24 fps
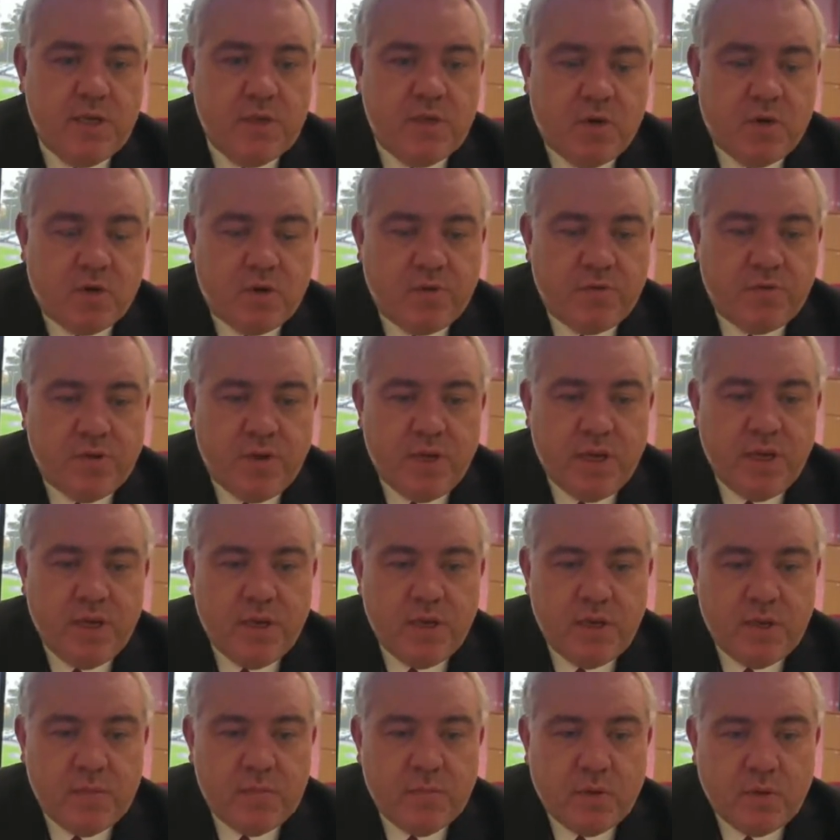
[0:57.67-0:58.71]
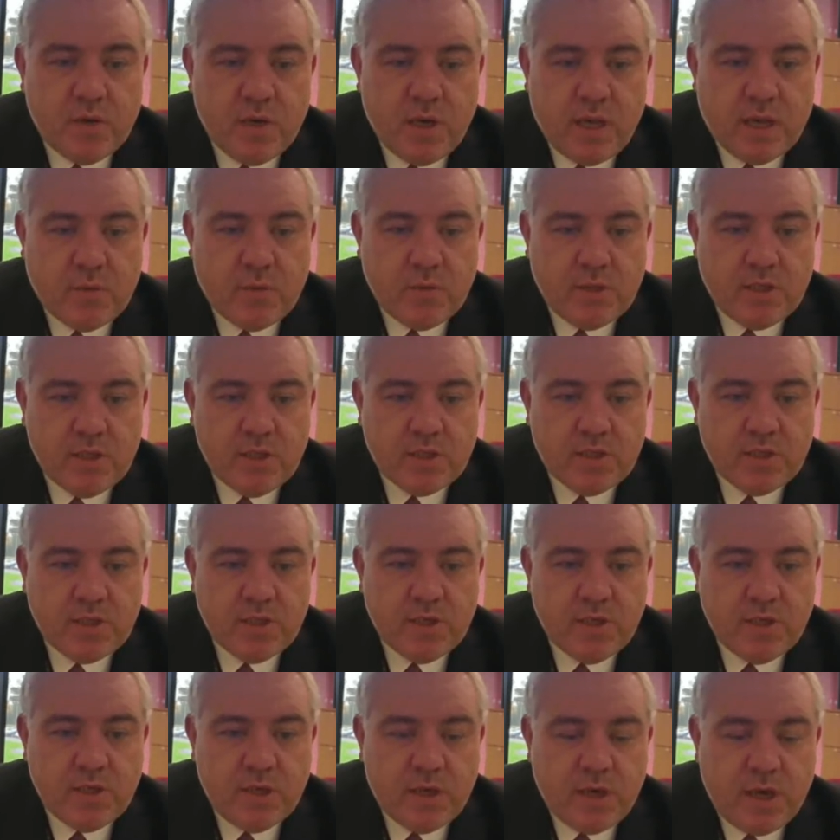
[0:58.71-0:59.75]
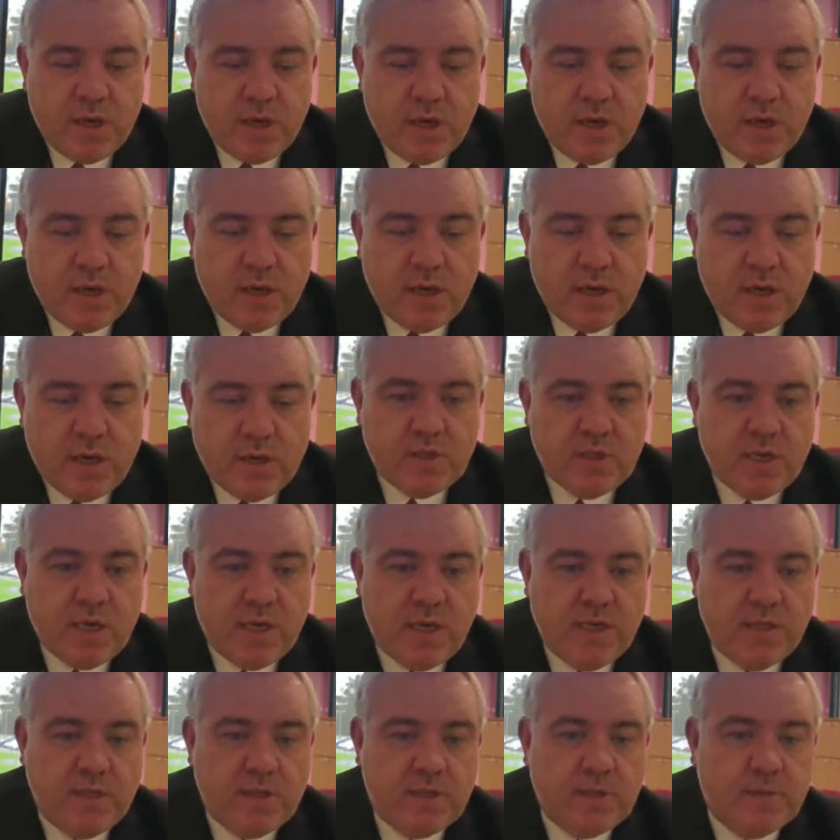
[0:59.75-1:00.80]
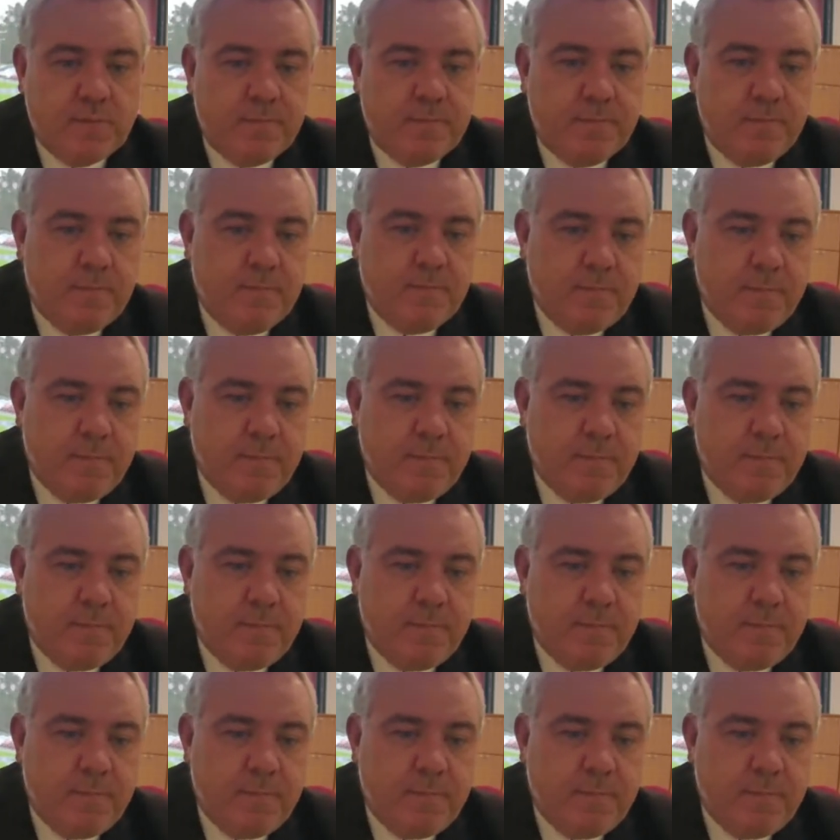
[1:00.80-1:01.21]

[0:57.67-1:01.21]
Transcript: geography, modern languages and computer science.